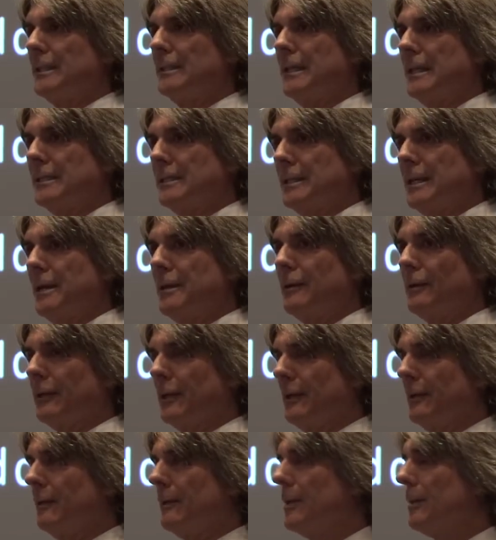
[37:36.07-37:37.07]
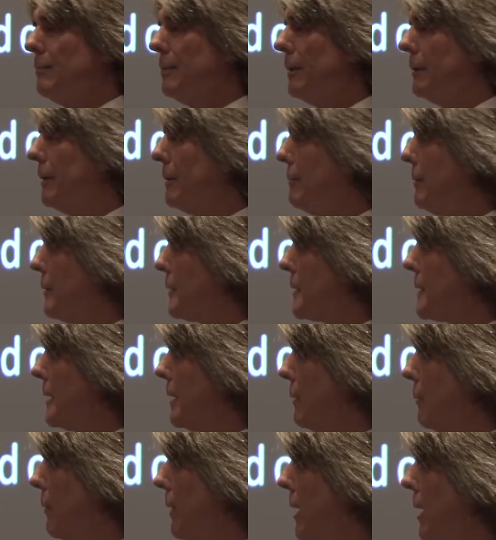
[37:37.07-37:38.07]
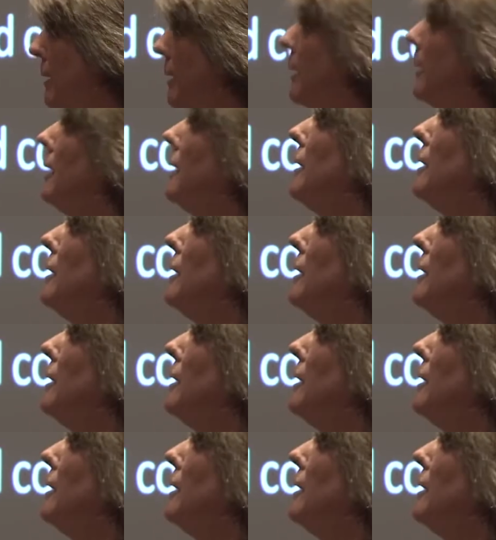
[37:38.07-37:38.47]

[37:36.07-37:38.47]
they say it'll kill you, but they won't say when.